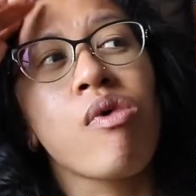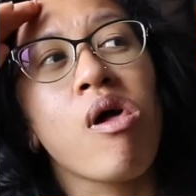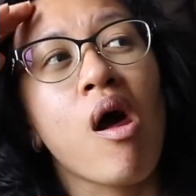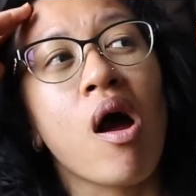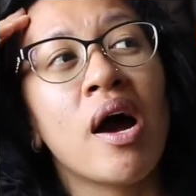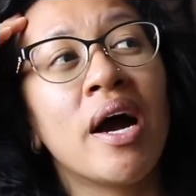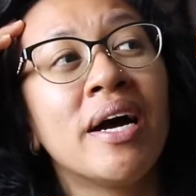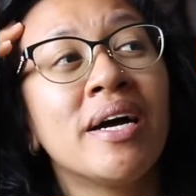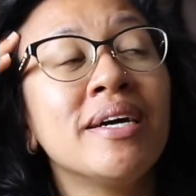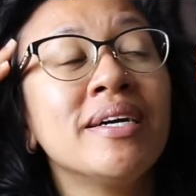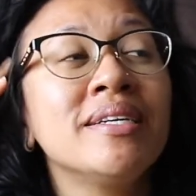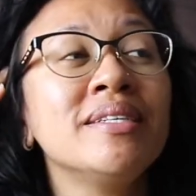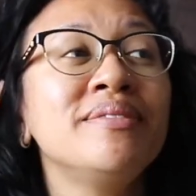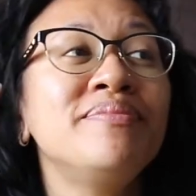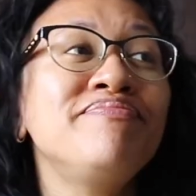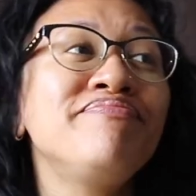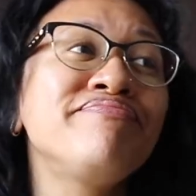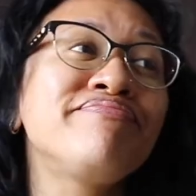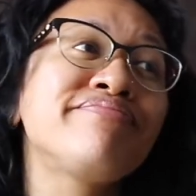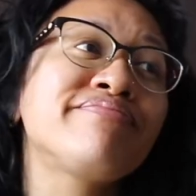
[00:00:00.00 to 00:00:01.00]

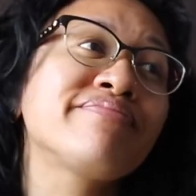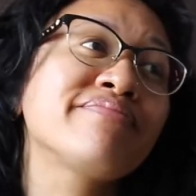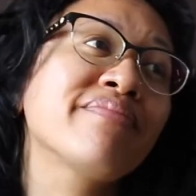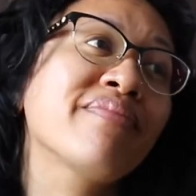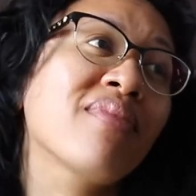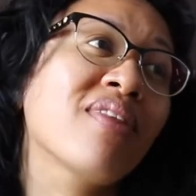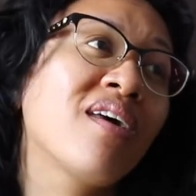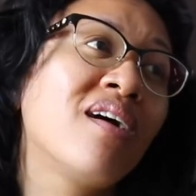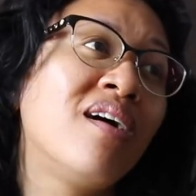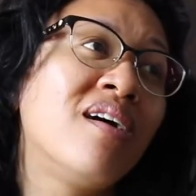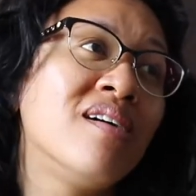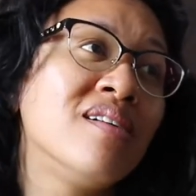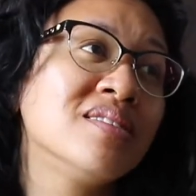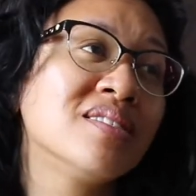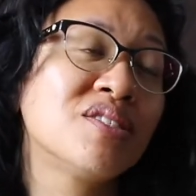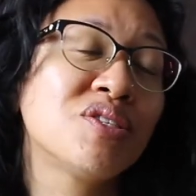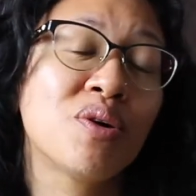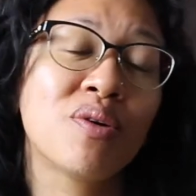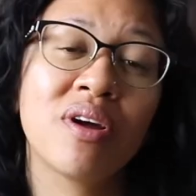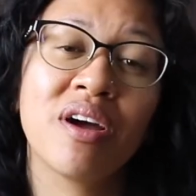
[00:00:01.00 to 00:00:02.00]
I
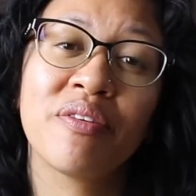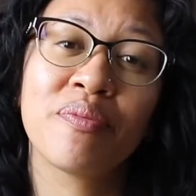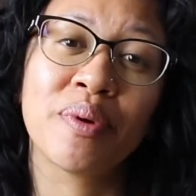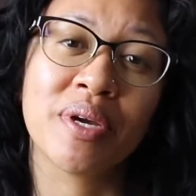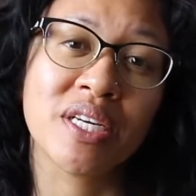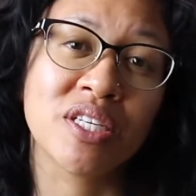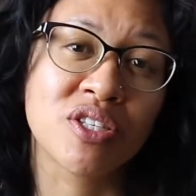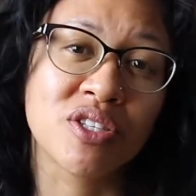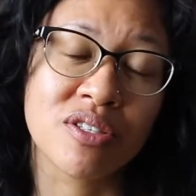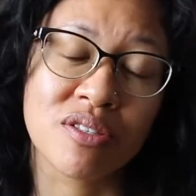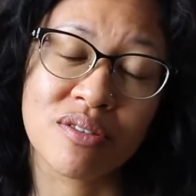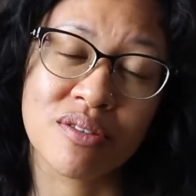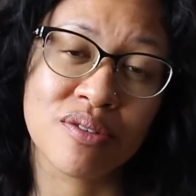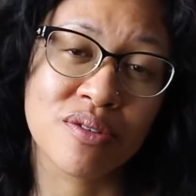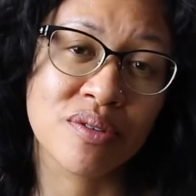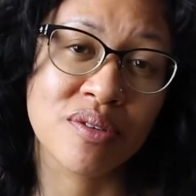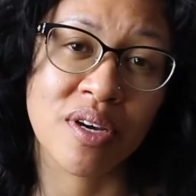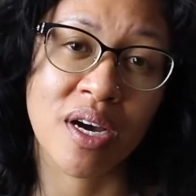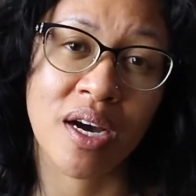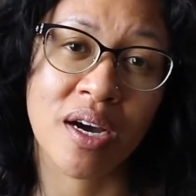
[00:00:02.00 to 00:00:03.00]
don't have patience to
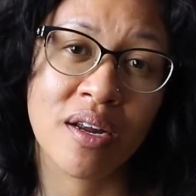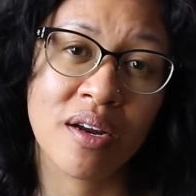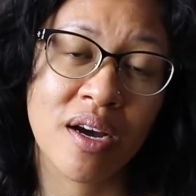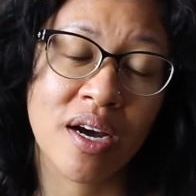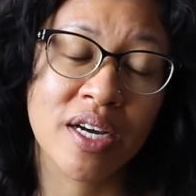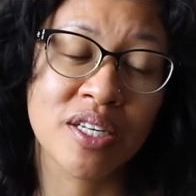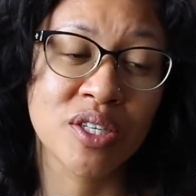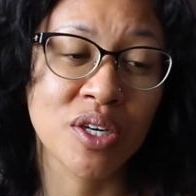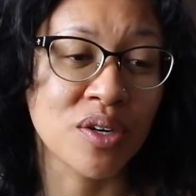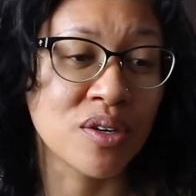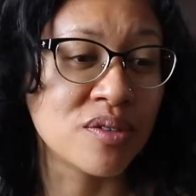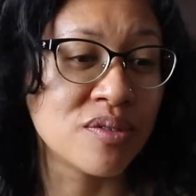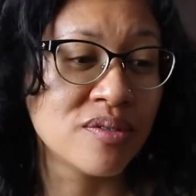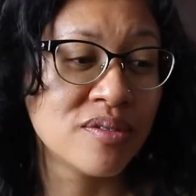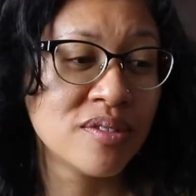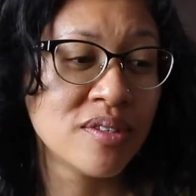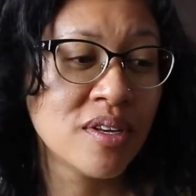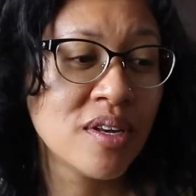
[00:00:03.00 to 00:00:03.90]
do that. I don't.